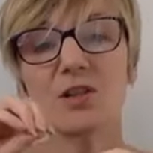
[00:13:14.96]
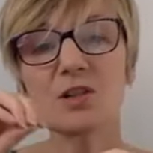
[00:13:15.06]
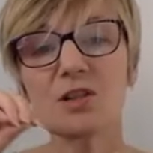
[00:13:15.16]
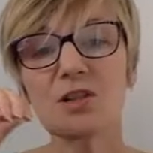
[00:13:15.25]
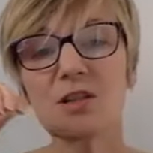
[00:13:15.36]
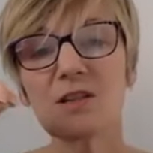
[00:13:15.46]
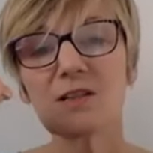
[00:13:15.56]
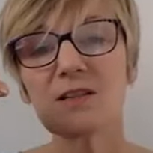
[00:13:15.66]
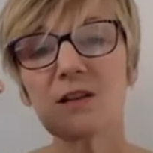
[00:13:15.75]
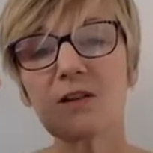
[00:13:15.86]

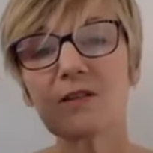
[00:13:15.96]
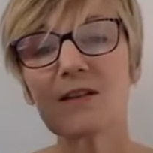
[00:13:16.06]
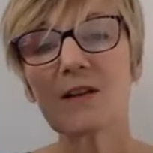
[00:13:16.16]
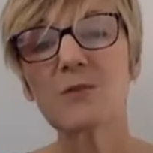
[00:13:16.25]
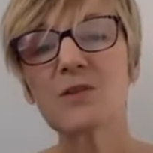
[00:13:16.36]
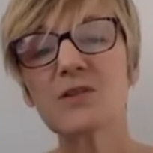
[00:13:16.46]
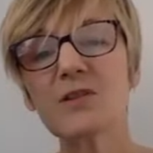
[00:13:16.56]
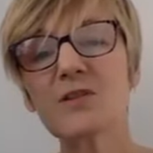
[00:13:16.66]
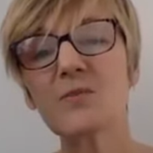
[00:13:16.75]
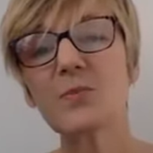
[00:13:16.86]
just notice that I was
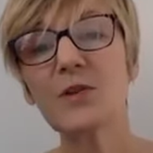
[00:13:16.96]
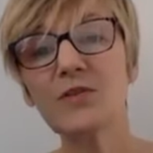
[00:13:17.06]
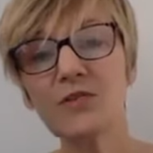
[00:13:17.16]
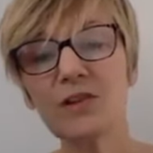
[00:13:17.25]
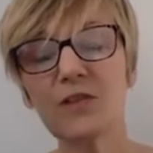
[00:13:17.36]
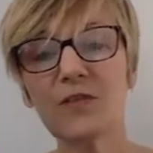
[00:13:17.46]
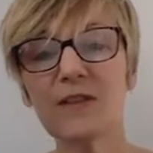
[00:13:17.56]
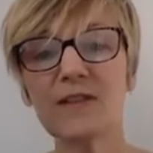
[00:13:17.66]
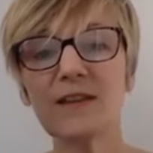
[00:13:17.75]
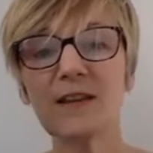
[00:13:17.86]
wandering off
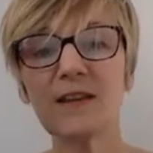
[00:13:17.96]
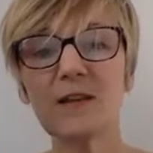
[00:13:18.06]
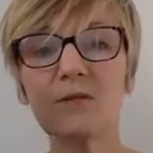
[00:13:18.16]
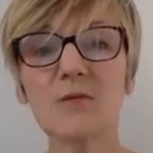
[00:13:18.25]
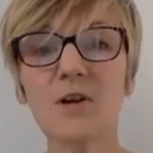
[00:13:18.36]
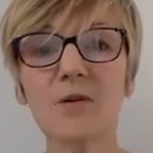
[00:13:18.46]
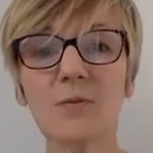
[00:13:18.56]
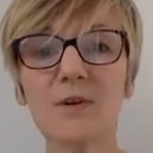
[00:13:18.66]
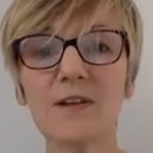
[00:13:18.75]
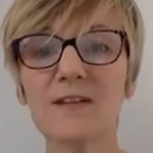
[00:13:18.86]
into thinking, oh no,
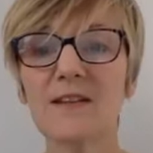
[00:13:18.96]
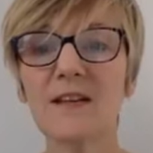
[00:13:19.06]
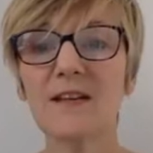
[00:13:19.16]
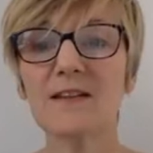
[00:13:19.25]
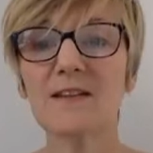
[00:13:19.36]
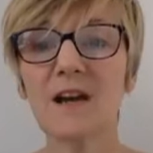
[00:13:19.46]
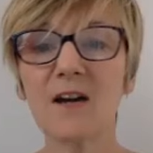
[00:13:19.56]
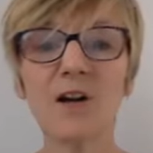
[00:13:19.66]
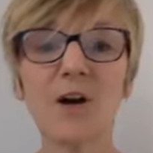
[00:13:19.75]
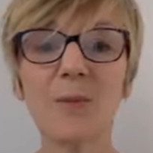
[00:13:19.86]
what is this? I
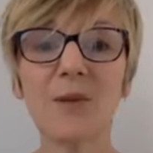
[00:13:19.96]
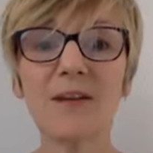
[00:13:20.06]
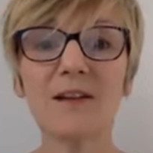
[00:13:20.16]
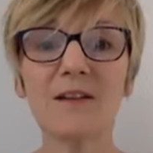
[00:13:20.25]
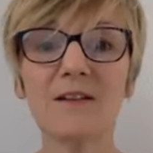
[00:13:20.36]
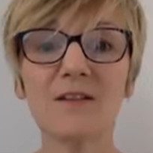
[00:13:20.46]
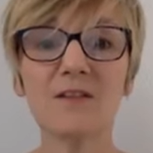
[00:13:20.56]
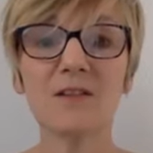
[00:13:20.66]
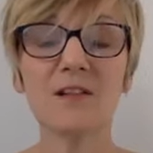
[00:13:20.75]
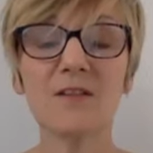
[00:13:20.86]
can't be ill. There's
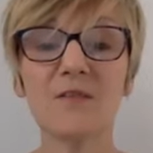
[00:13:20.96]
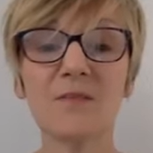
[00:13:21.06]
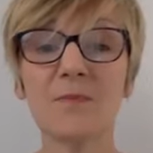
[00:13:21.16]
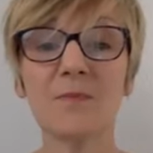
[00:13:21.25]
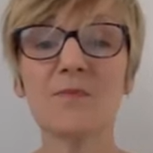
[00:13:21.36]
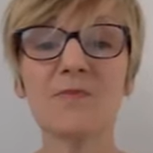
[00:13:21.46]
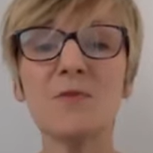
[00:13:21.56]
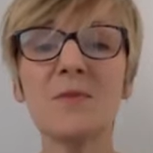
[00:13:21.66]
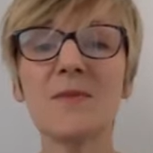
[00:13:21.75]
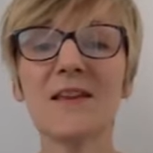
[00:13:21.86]
not enough
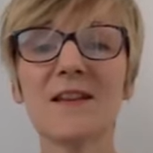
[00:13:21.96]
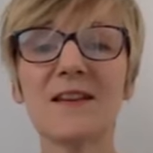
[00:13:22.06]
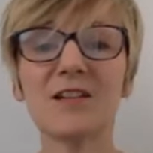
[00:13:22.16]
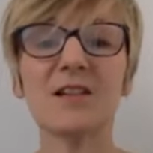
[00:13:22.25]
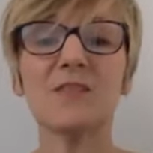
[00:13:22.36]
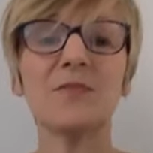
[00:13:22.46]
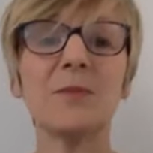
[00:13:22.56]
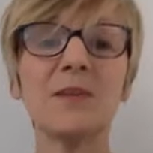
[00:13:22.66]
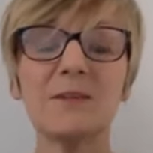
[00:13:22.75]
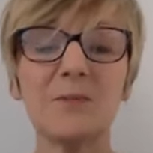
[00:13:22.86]
room in the NHS for
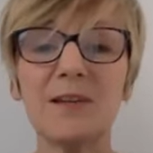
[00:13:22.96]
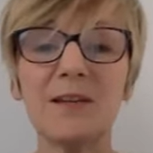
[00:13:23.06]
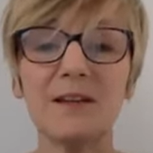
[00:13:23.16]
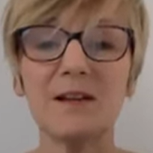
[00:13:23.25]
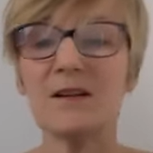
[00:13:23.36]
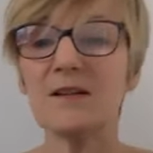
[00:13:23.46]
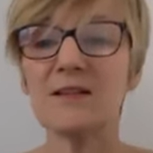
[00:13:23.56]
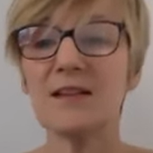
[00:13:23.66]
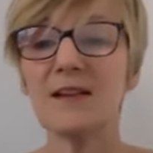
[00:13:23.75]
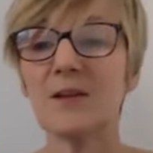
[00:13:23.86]
me to be ill. I can't
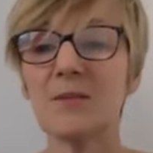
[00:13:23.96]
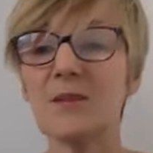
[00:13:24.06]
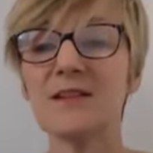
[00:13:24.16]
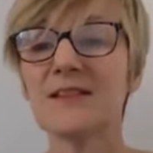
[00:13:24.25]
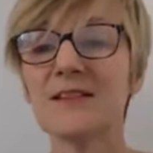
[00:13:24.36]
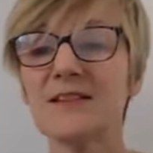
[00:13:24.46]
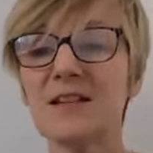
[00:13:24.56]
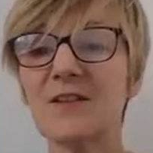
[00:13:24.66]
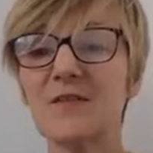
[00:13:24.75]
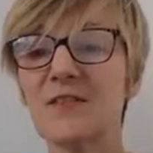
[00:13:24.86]
take up nursing
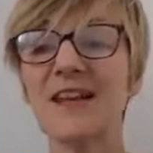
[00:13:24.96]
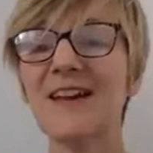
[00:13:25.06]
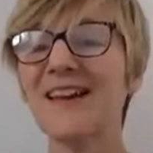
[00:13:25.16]
stuff's